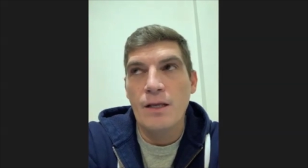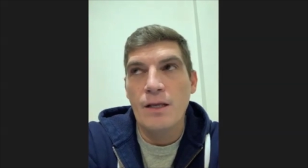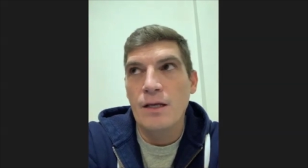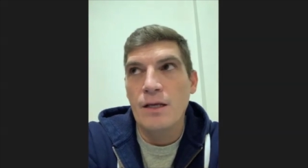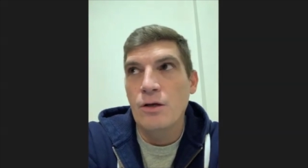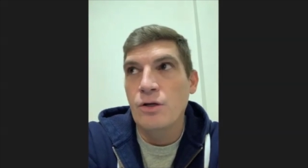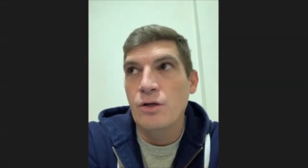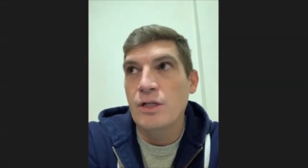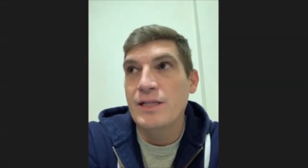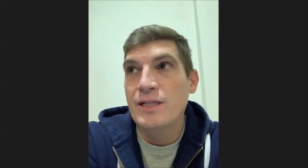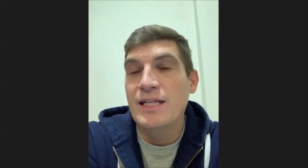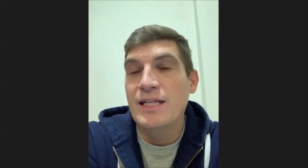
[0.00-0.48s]

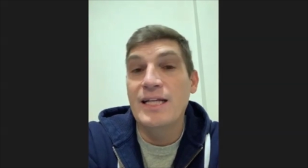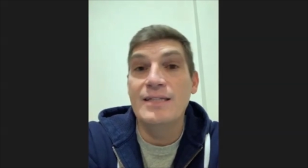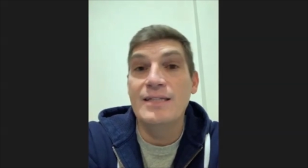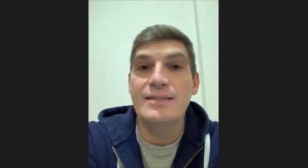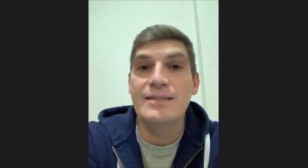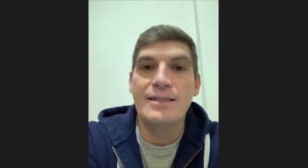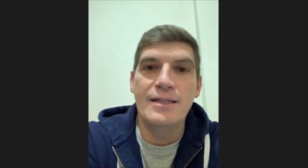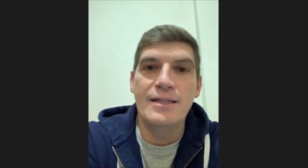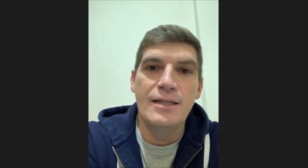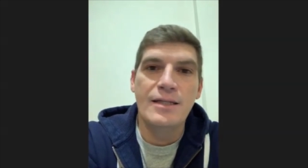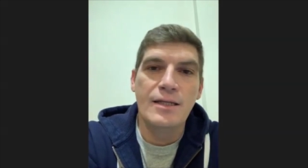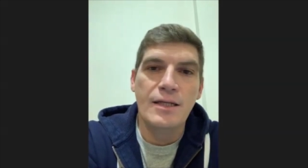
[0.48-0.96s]
on a
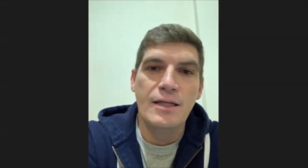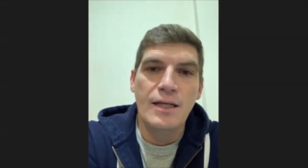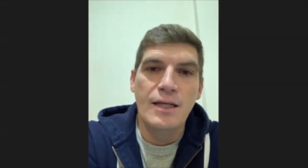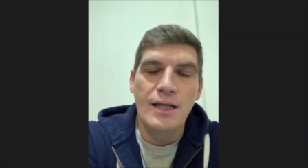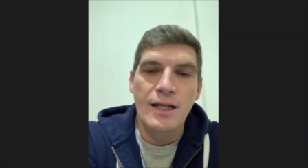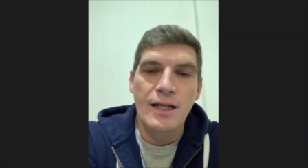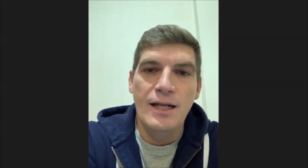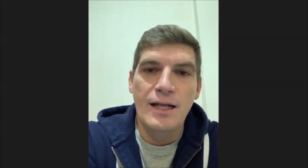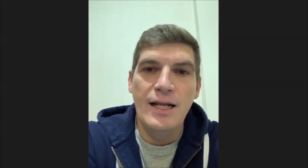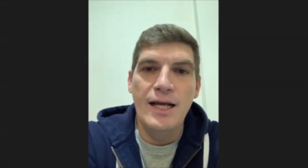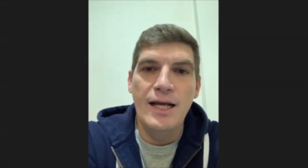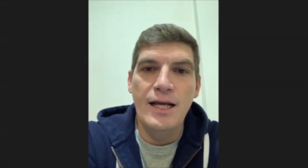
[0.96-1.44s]
test.
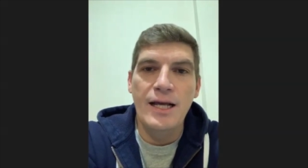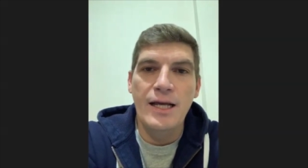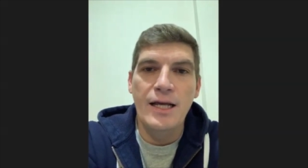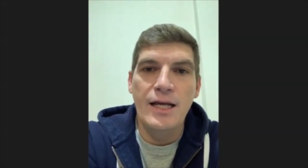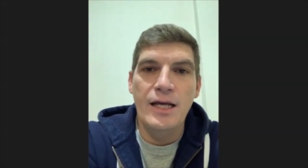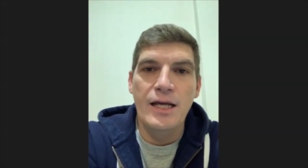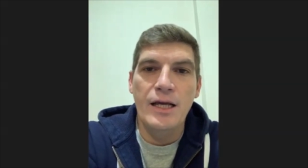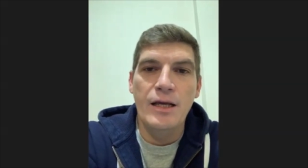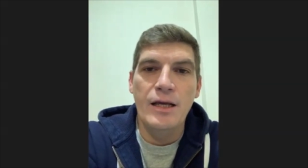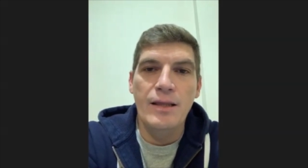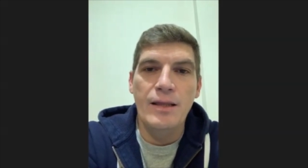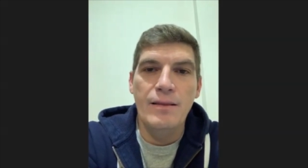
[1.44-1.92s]
Like
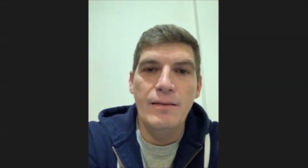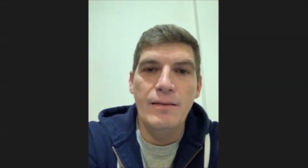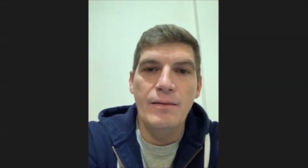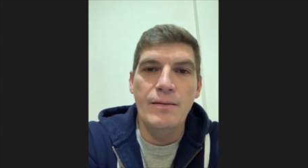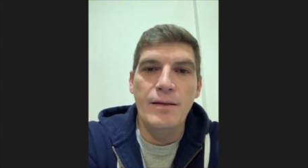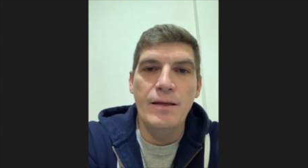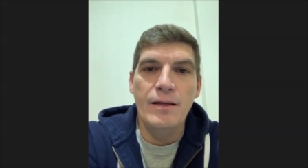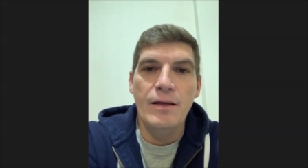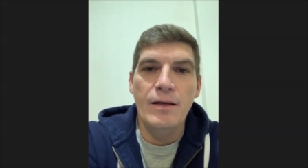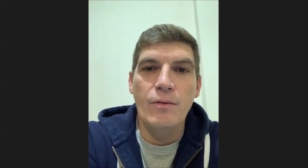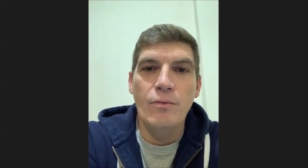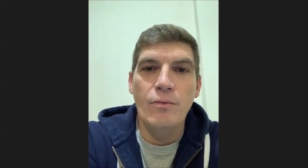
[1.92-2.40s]

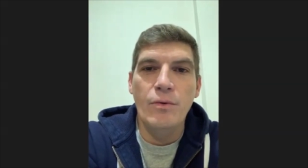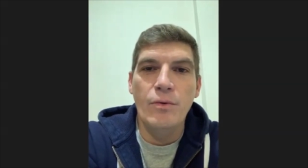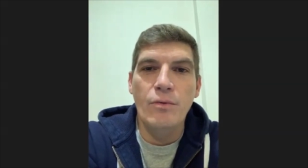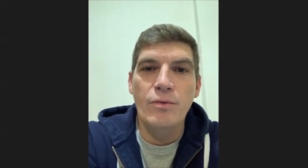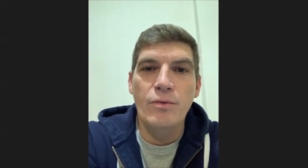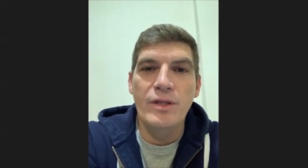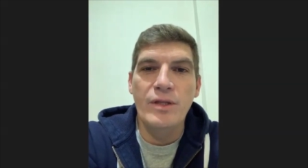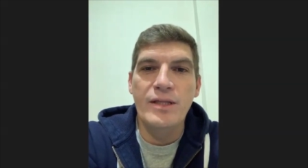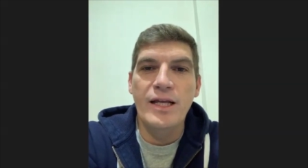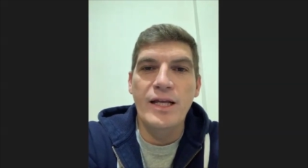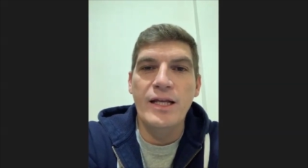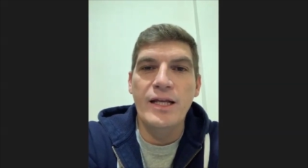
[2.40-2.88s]
uh,
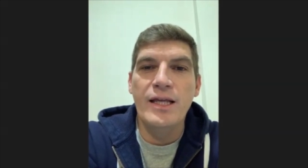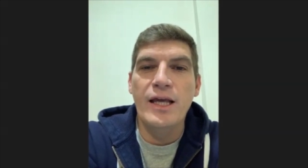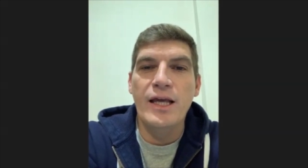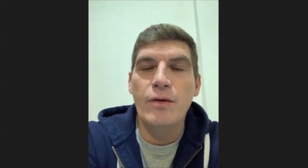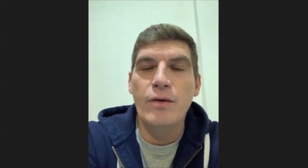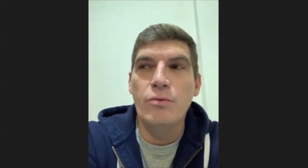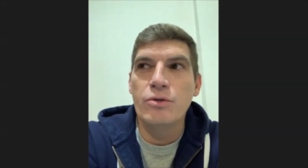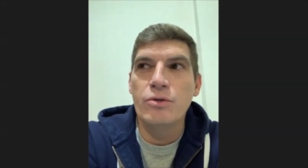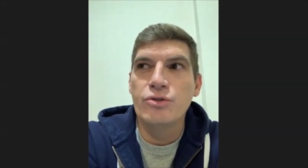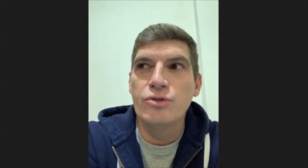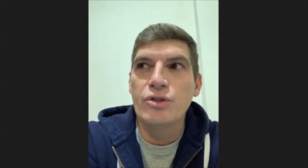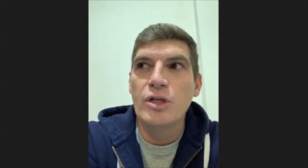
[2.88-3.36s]
the 10k
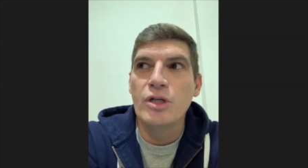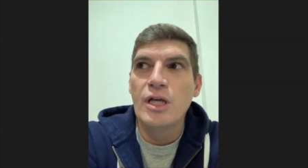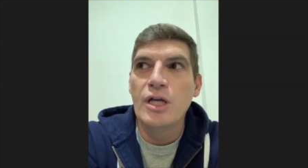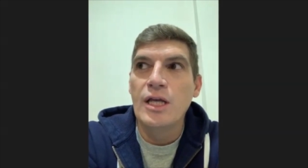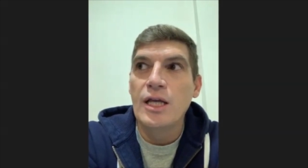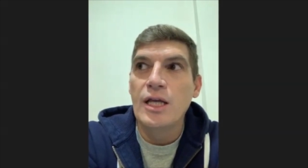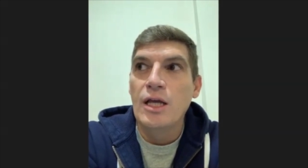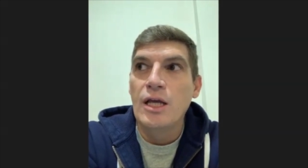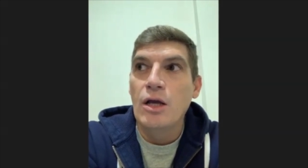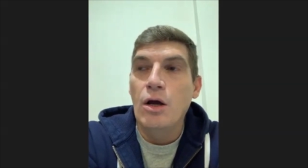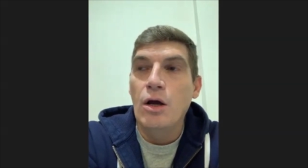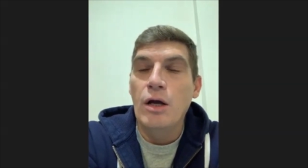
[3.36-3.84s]
was
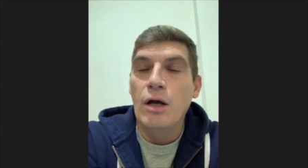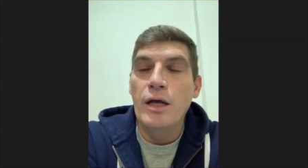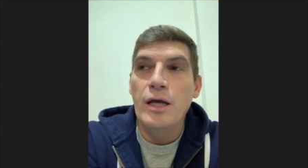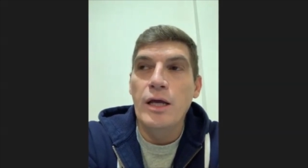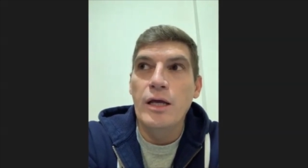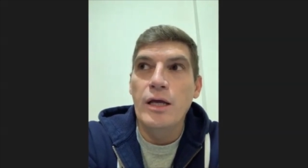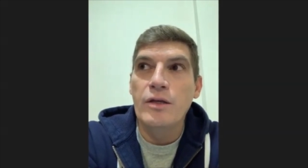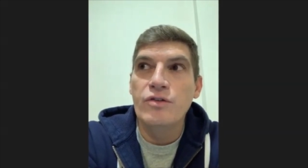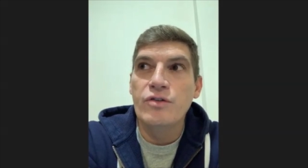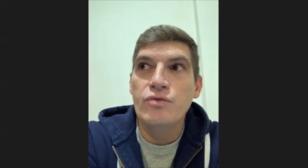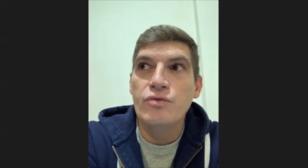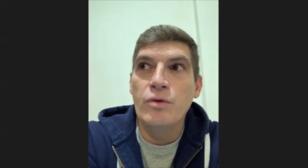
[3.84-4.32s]

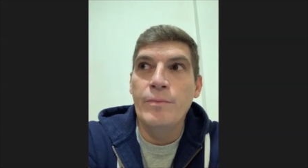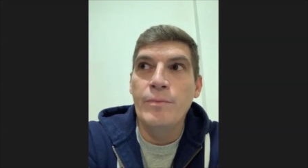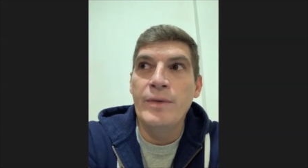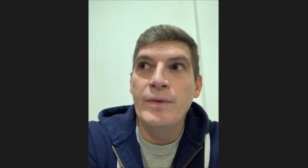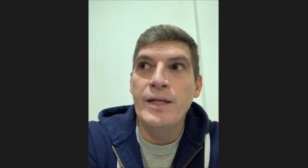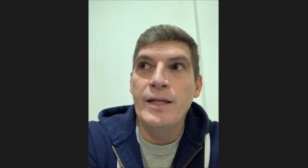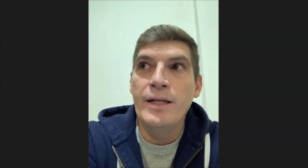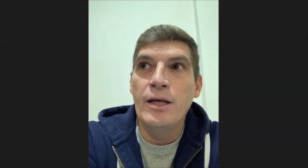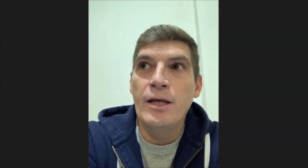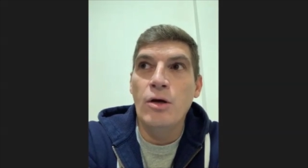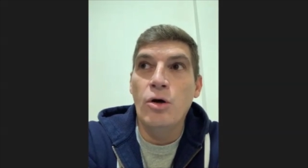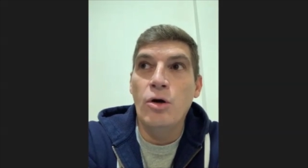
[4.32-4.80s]
uh,
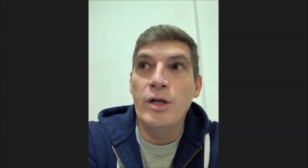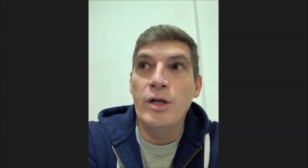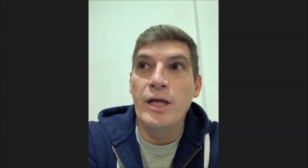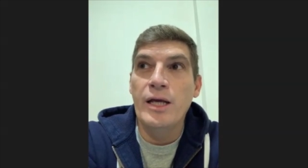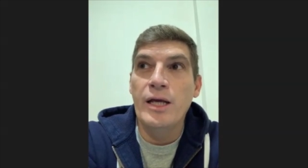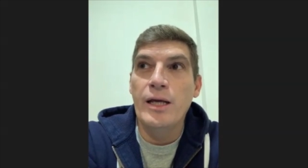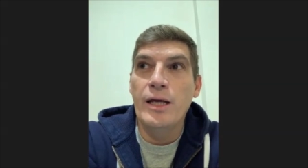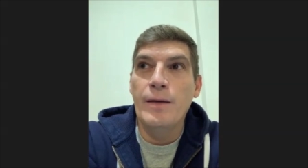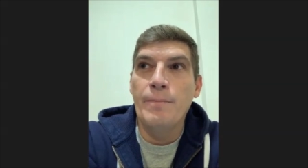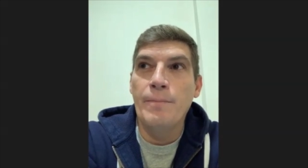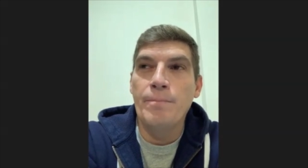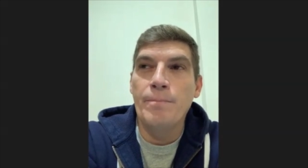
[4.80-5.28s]
swimming on
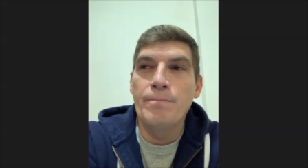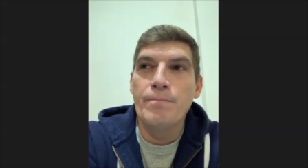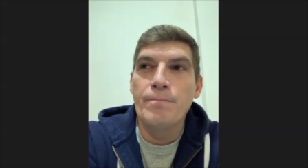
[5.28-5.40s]
a